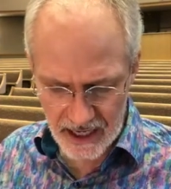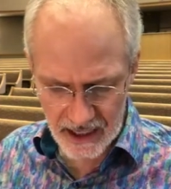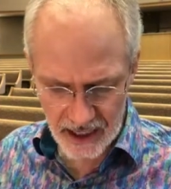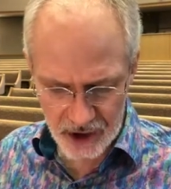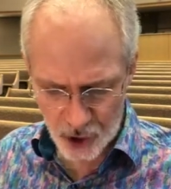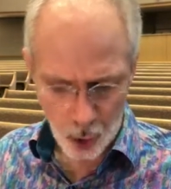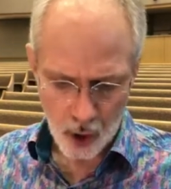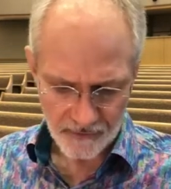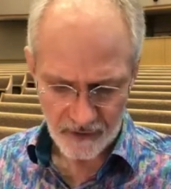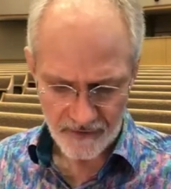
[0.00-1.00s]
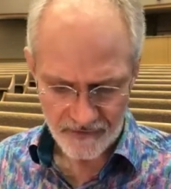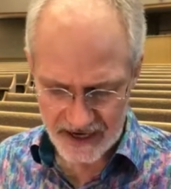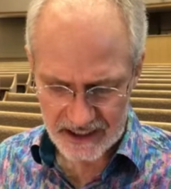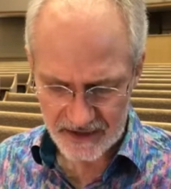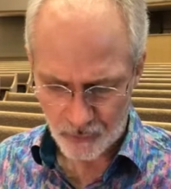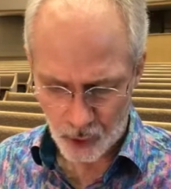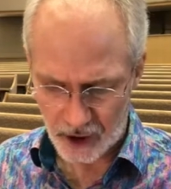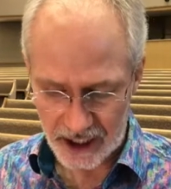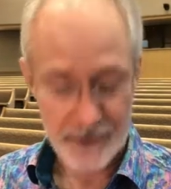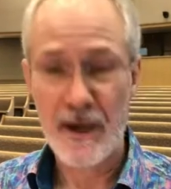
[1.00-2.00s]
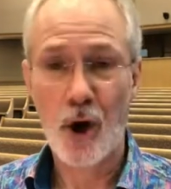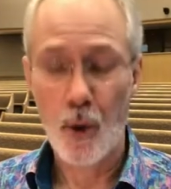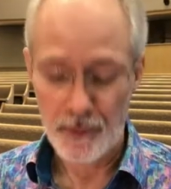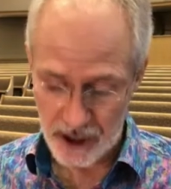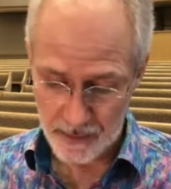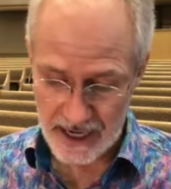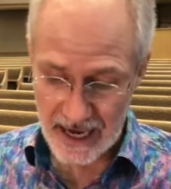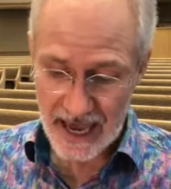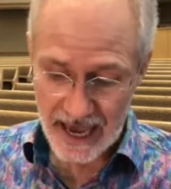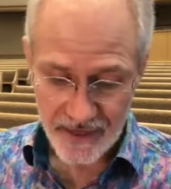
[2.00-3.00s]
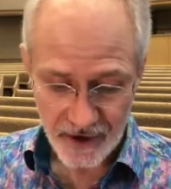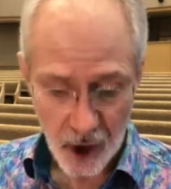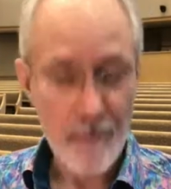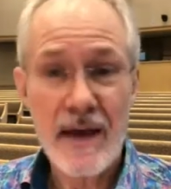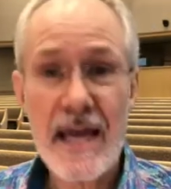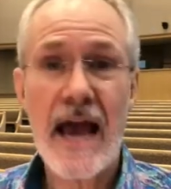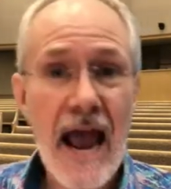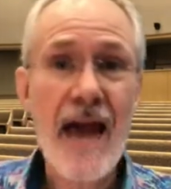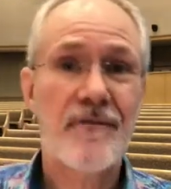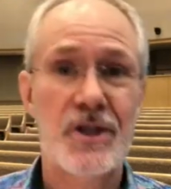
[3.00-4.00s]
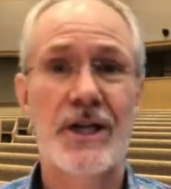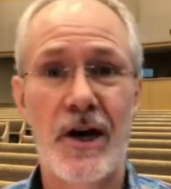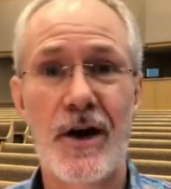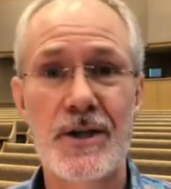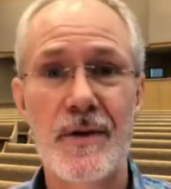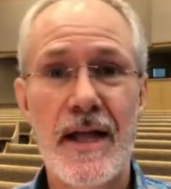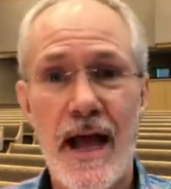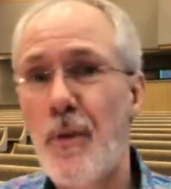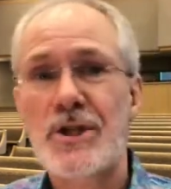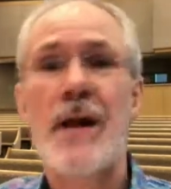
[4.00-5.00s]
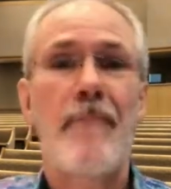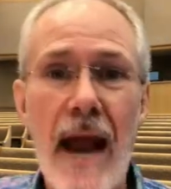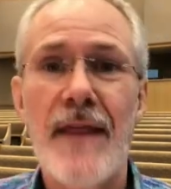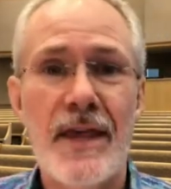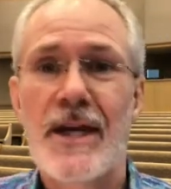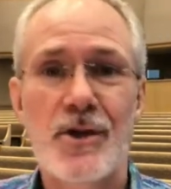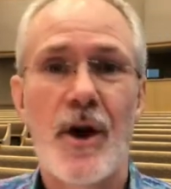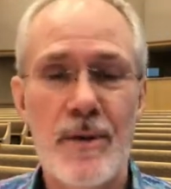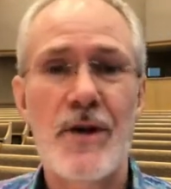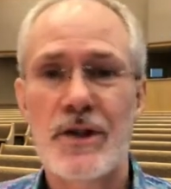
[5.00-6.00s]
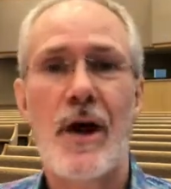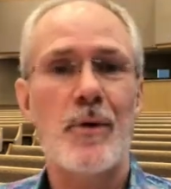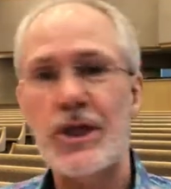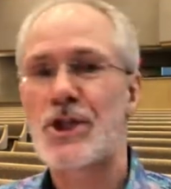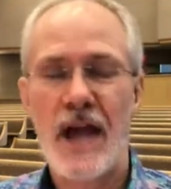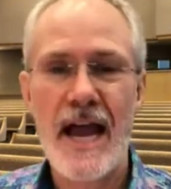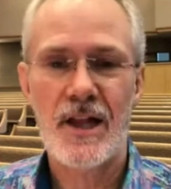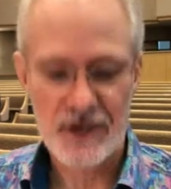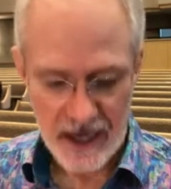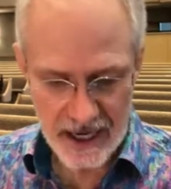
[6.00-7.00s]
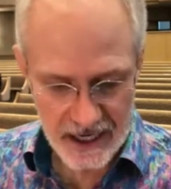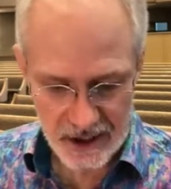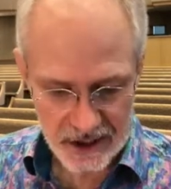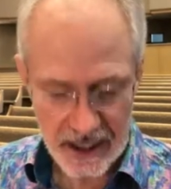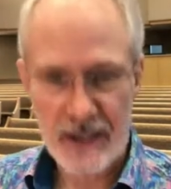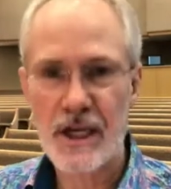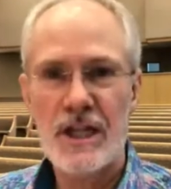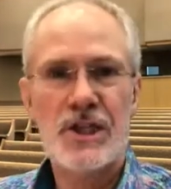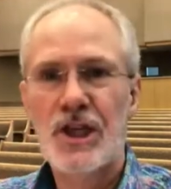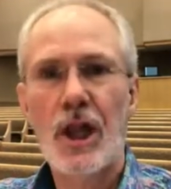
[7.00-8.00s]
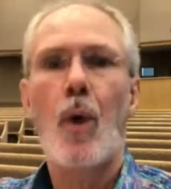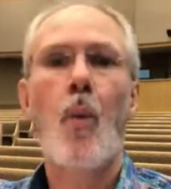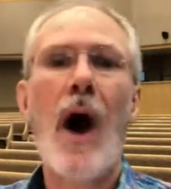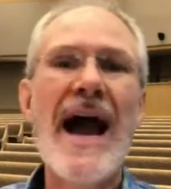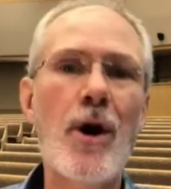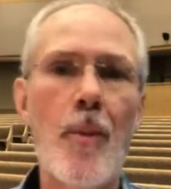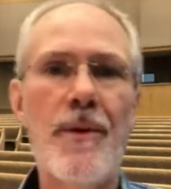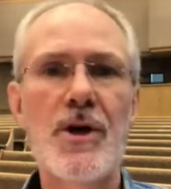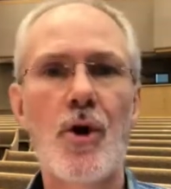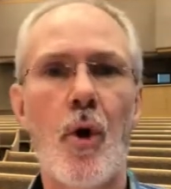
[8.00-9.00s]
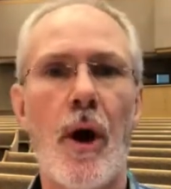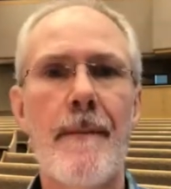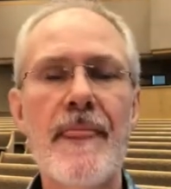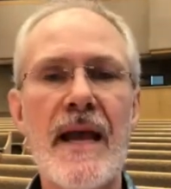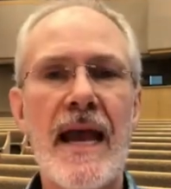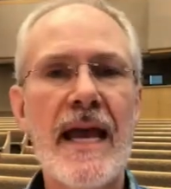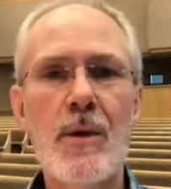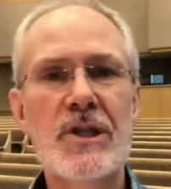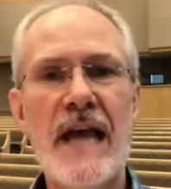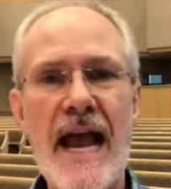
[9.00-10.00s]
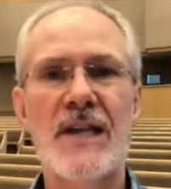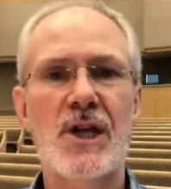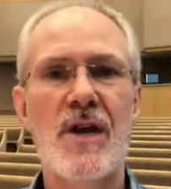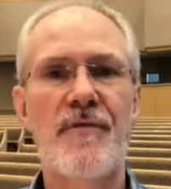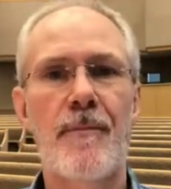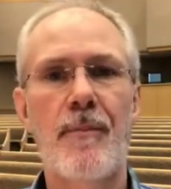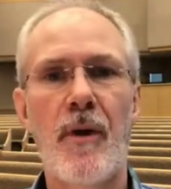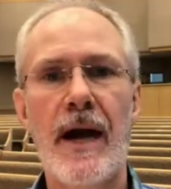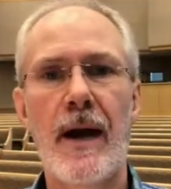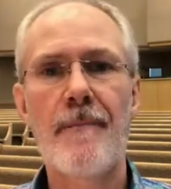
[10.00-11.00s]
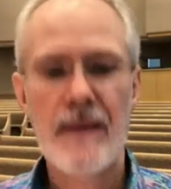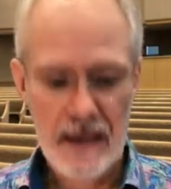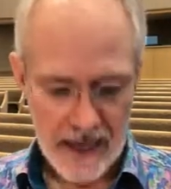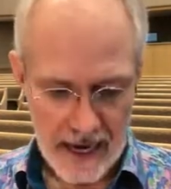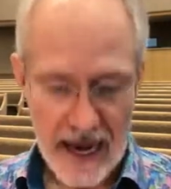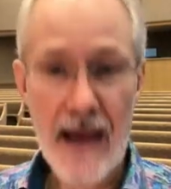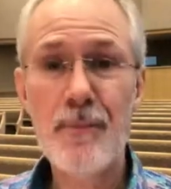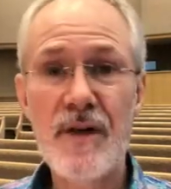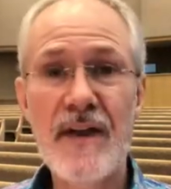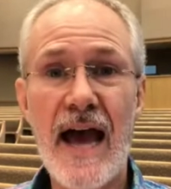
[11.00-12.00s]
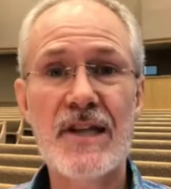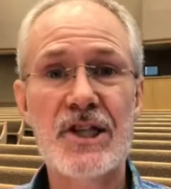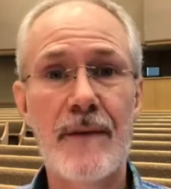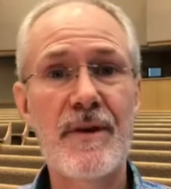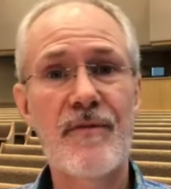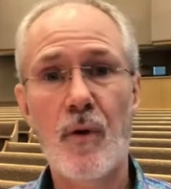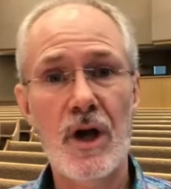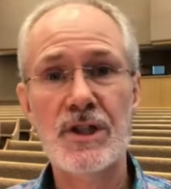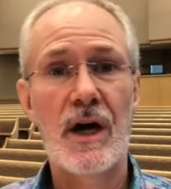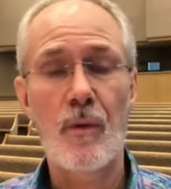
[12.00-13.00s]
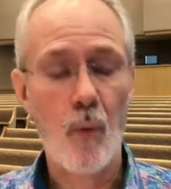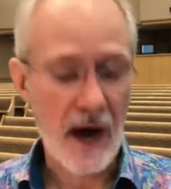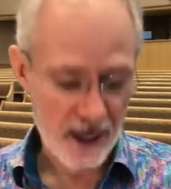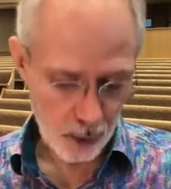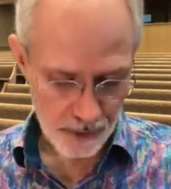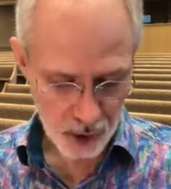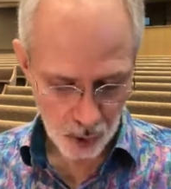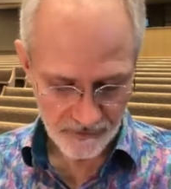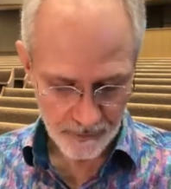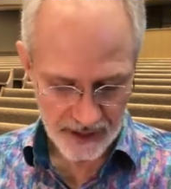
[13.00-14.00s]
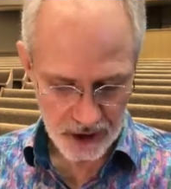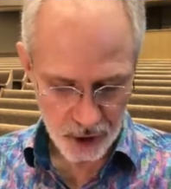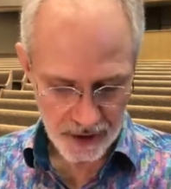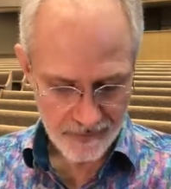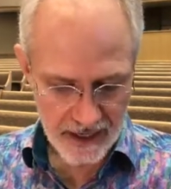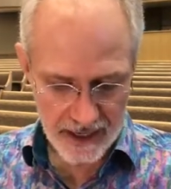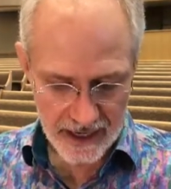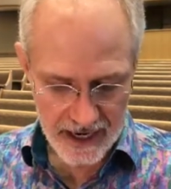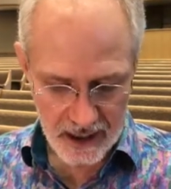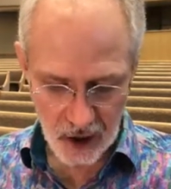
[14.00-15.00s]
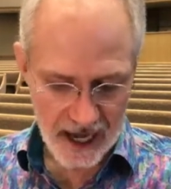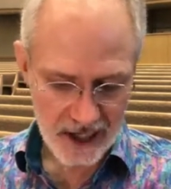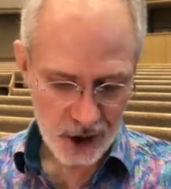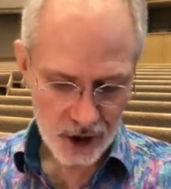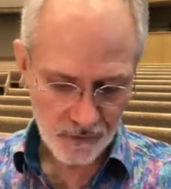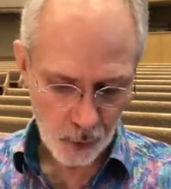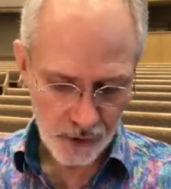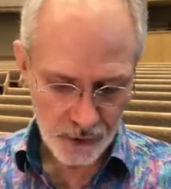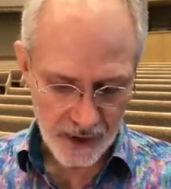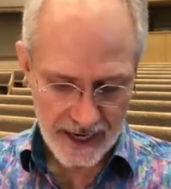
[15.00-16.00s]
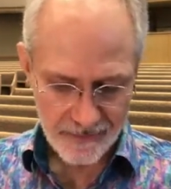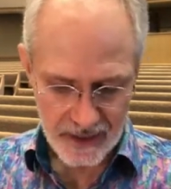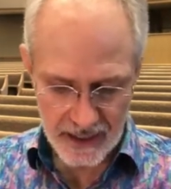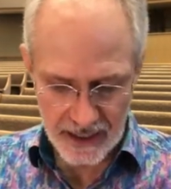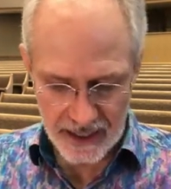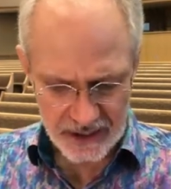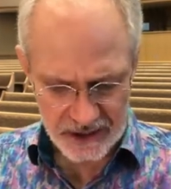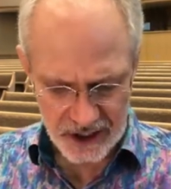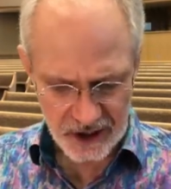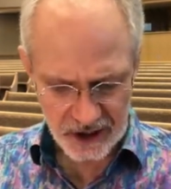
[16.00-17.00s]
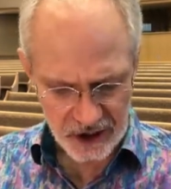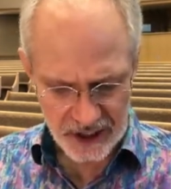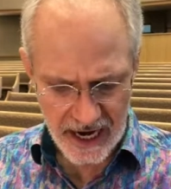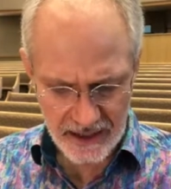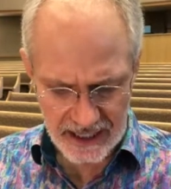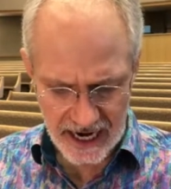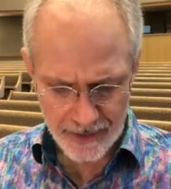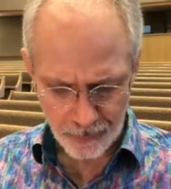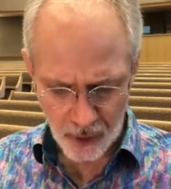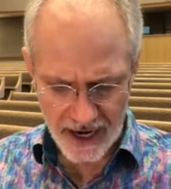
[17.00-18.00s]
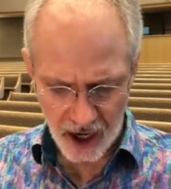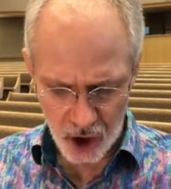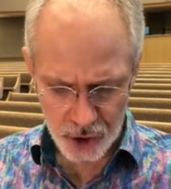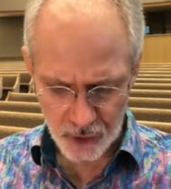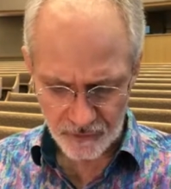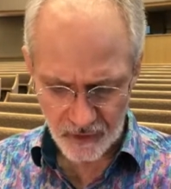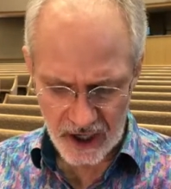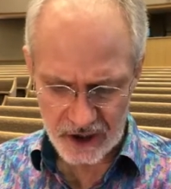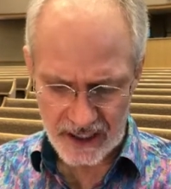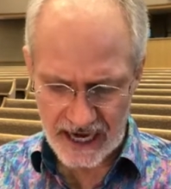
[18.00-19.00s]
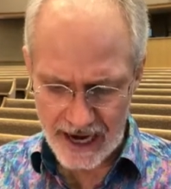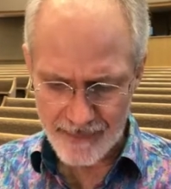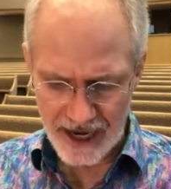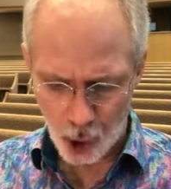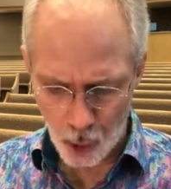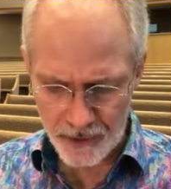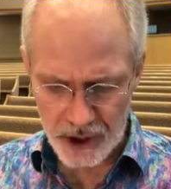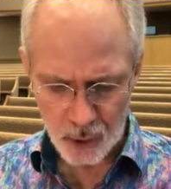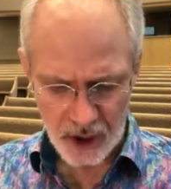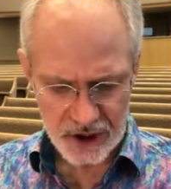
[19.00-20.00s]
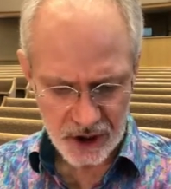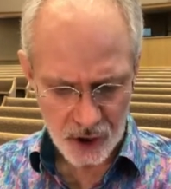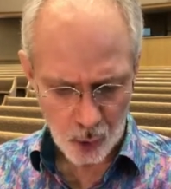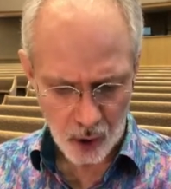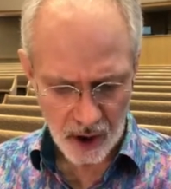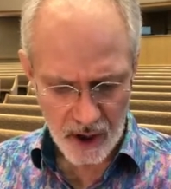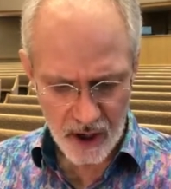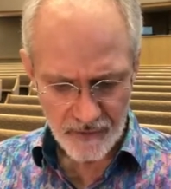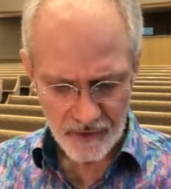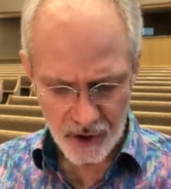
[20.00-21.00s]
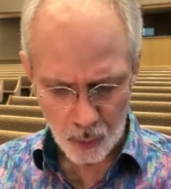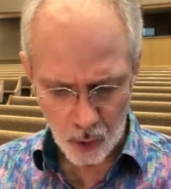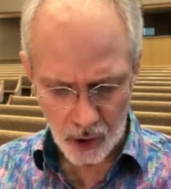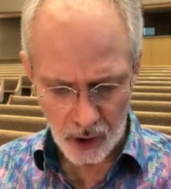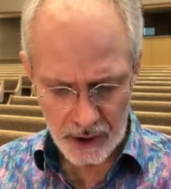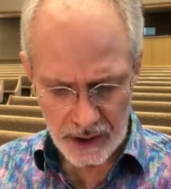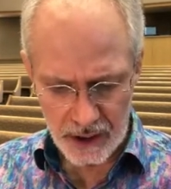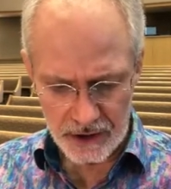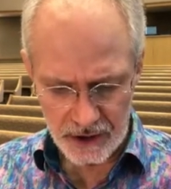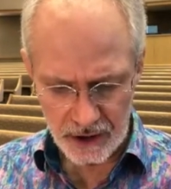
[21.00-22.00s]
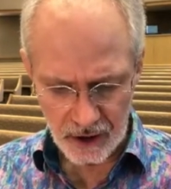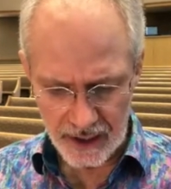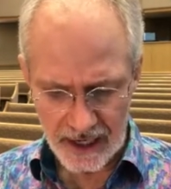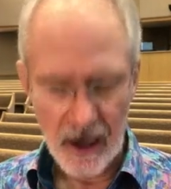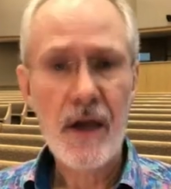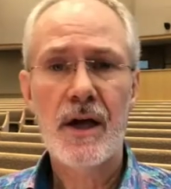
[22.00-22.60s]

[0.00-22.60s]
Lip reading: a door for effective work has been opened to me, and there are many adversaries. That wasn't a bad thing to him. That was a challenge. He said, it's still a wide open door, and he was asking for prayer. And I believe God has set before us a wide open door for ministry. And in Colossians 4:3, it says, at the same time, pray also for us that God may open to us a door for the word to declare